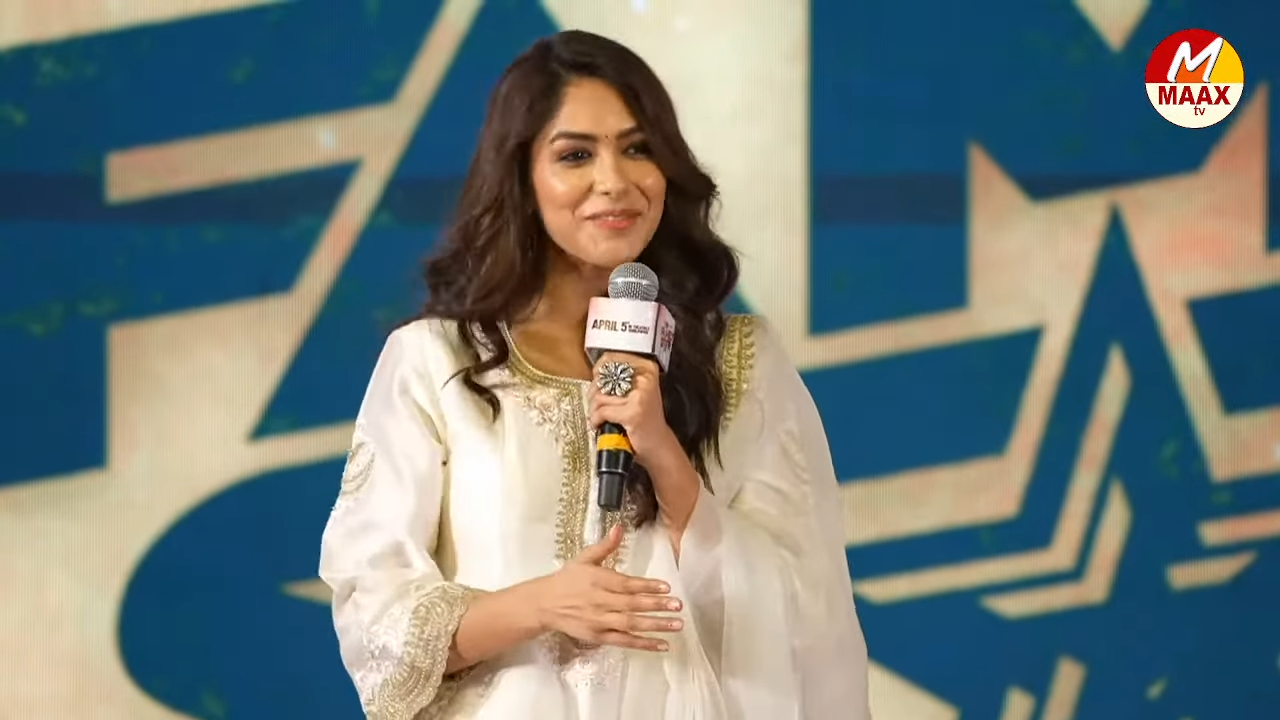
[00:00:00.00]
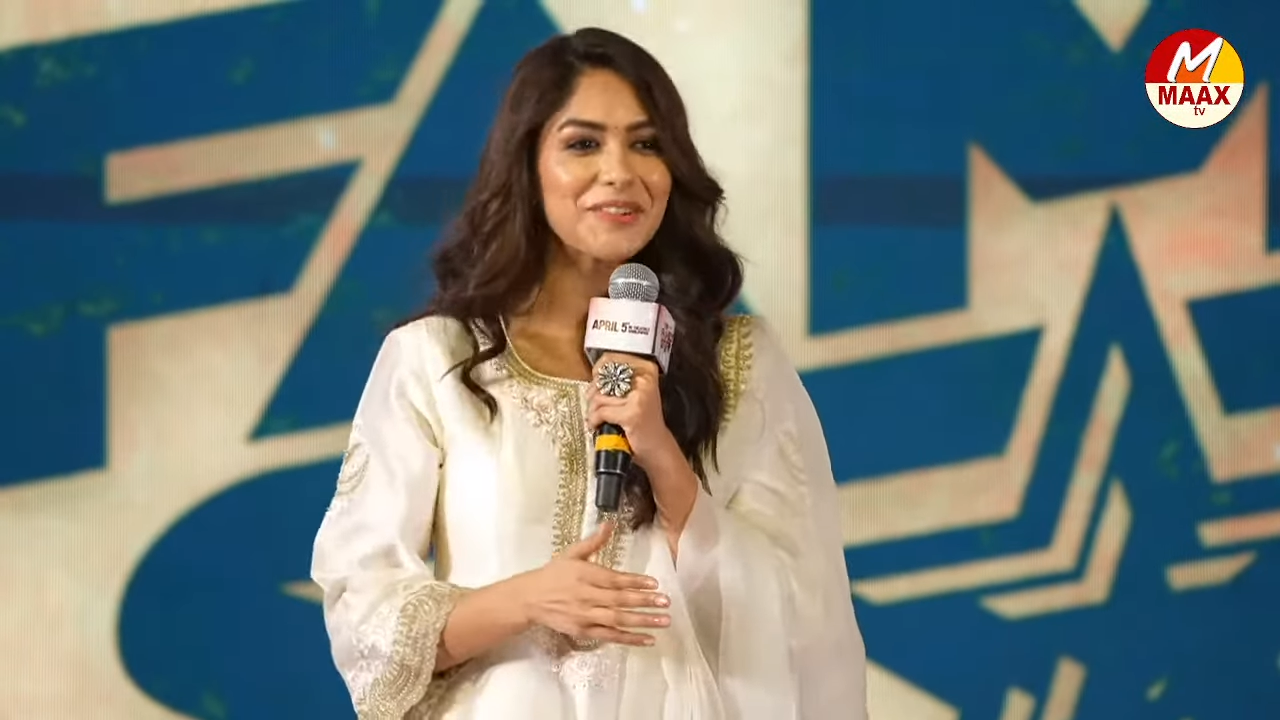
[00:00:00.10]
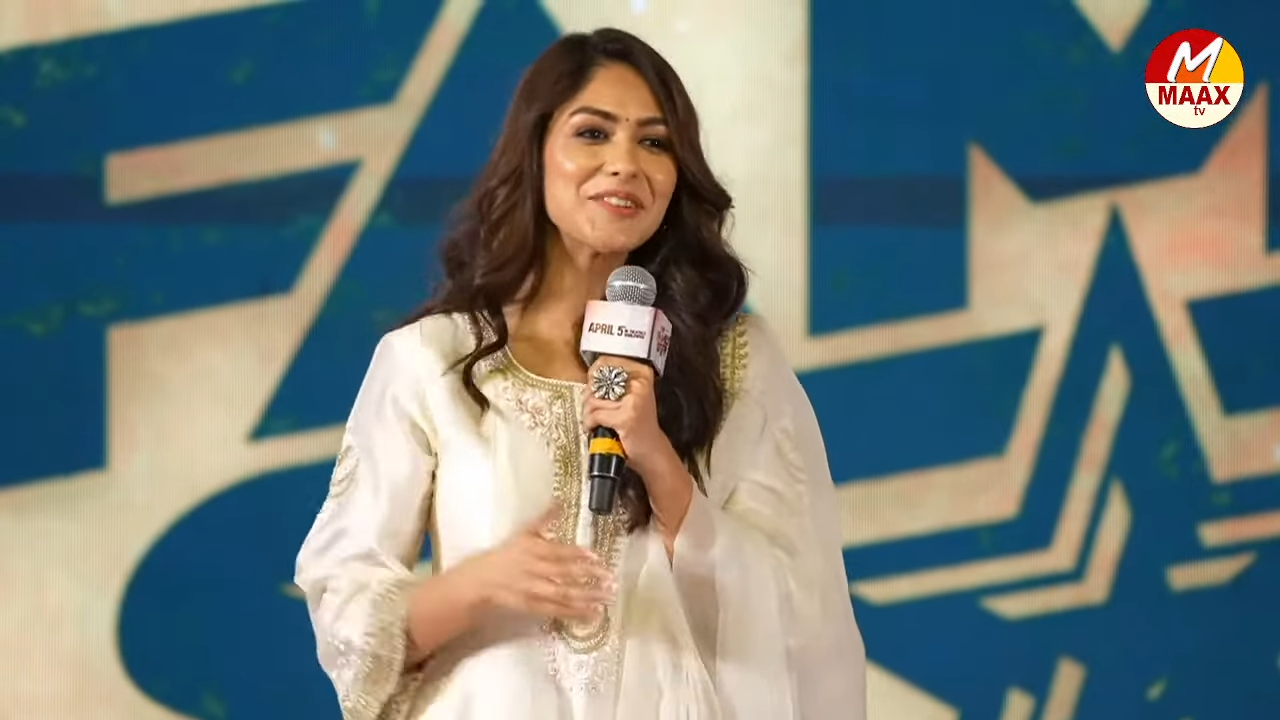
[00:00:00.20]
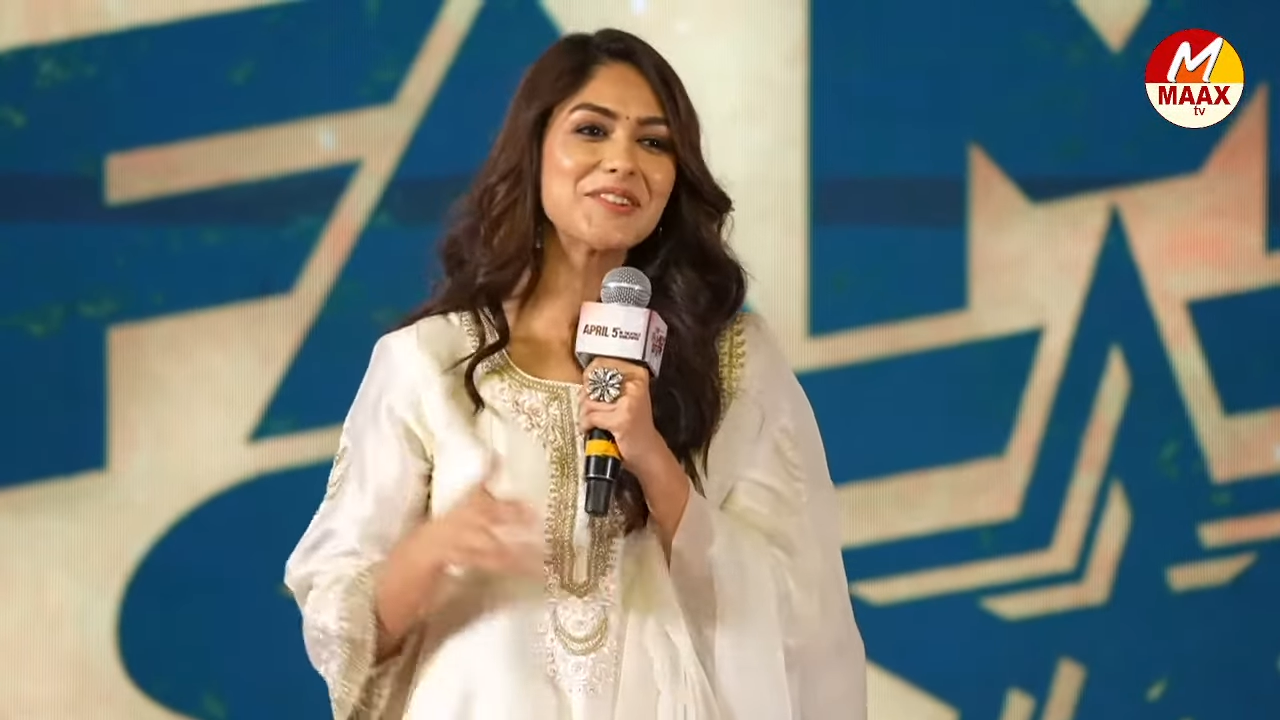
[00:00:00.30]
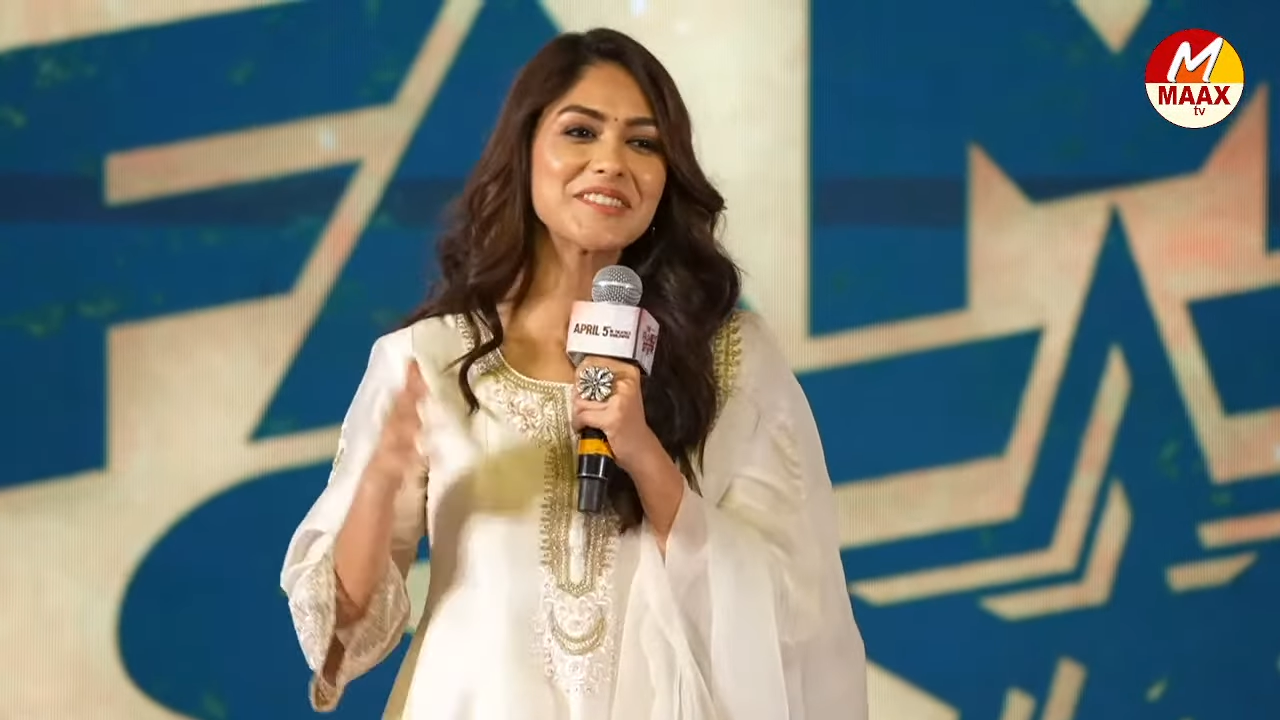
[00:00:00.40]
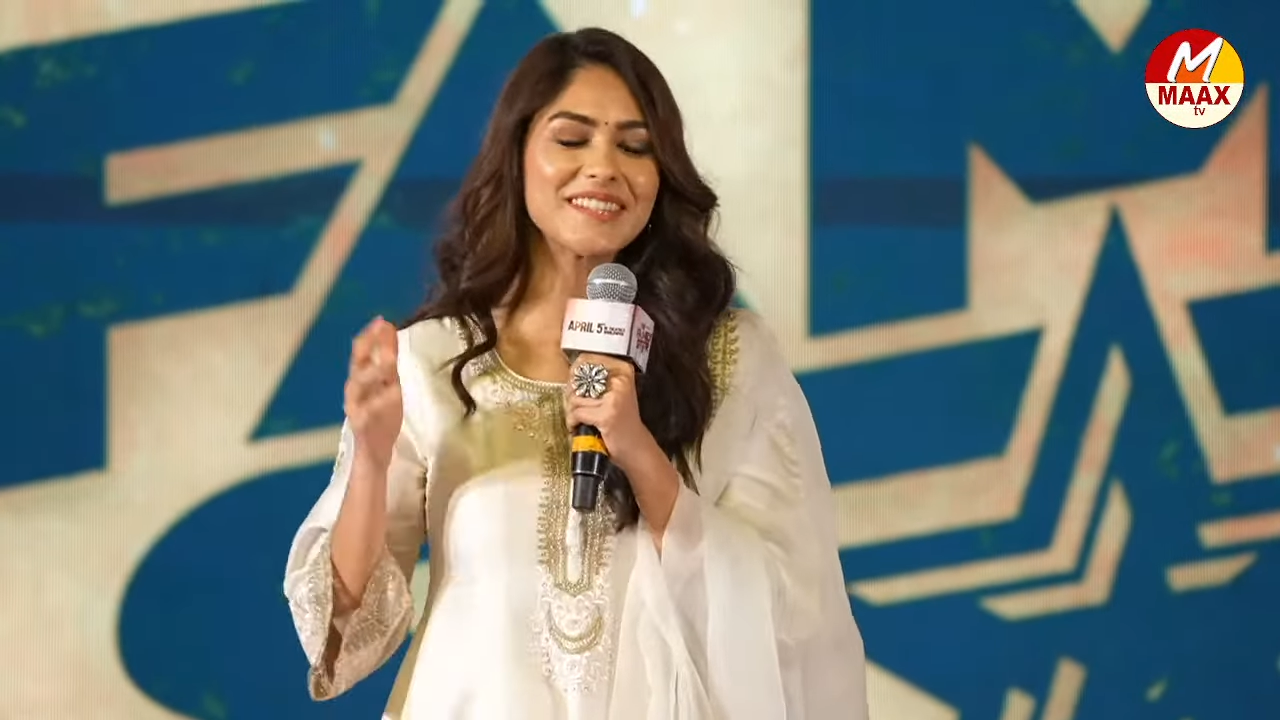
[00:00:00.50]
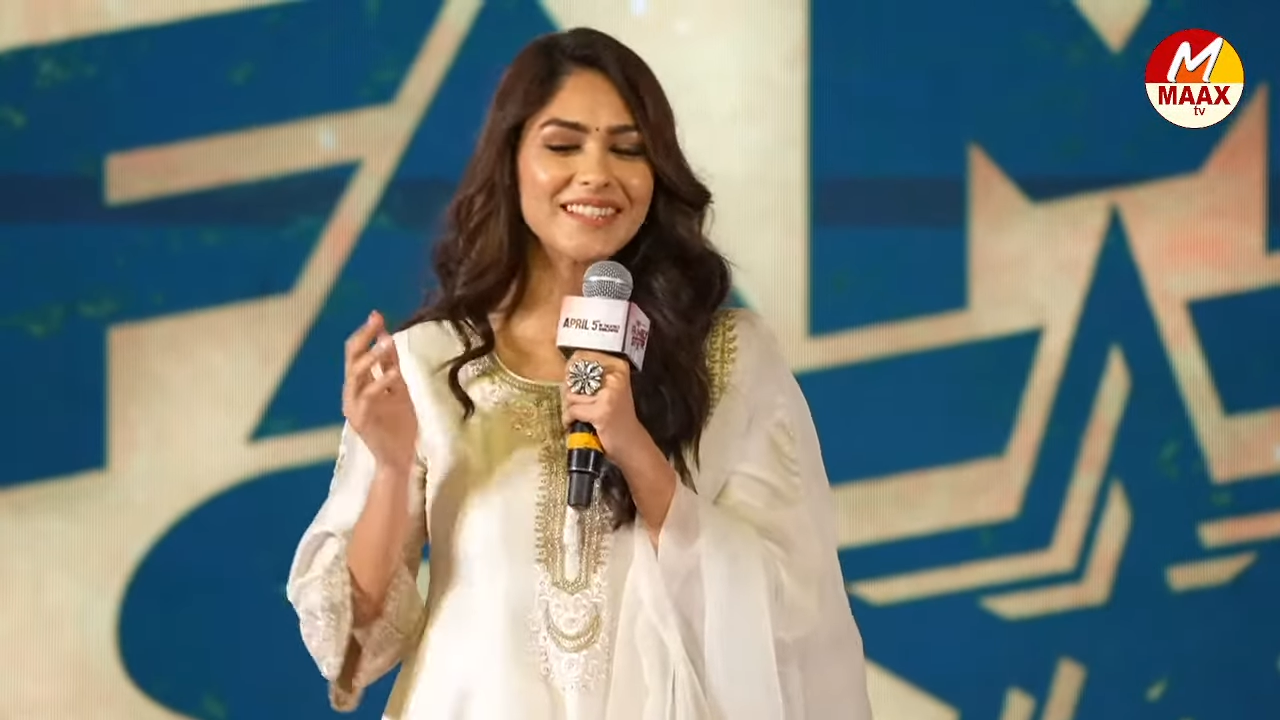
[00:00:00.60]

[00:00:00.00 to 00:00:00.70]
I'm going to